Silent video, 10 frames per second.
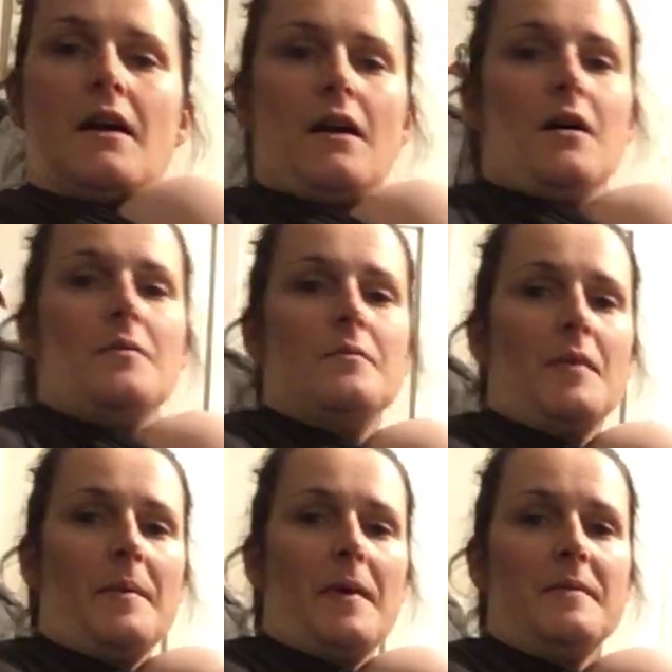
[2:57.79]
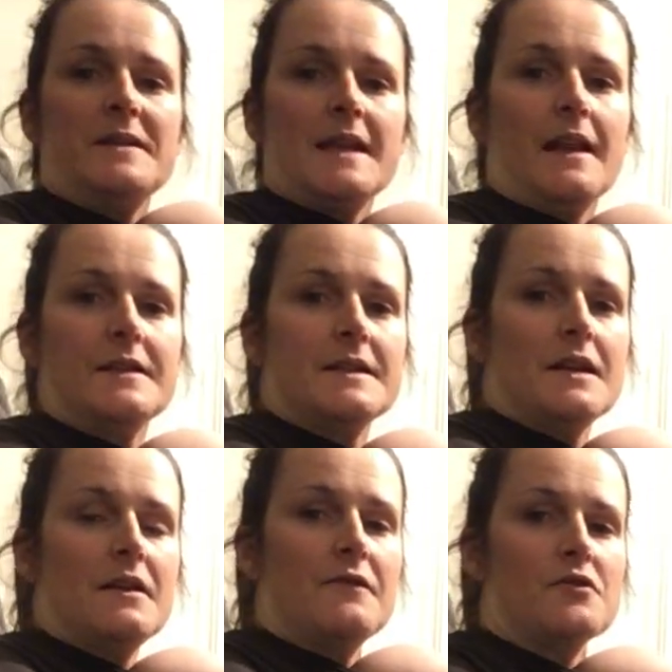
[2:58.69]
My baby's hands
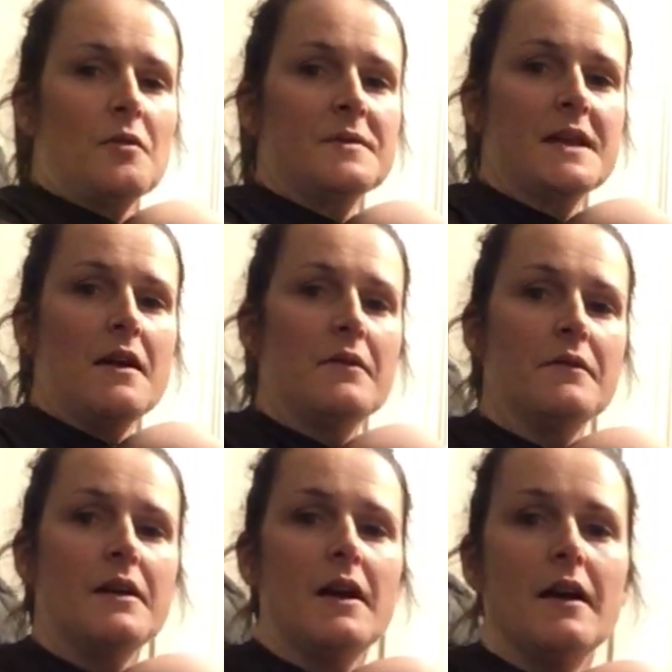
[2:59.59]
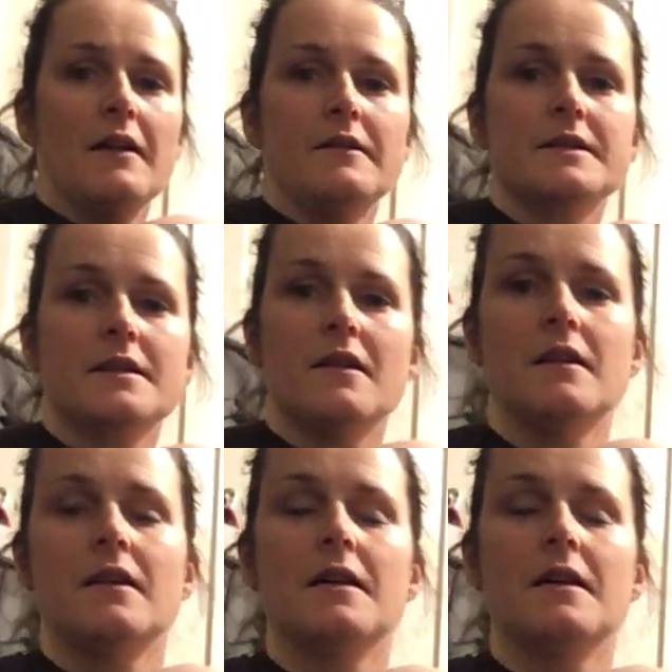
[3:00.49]
here have dropped down and I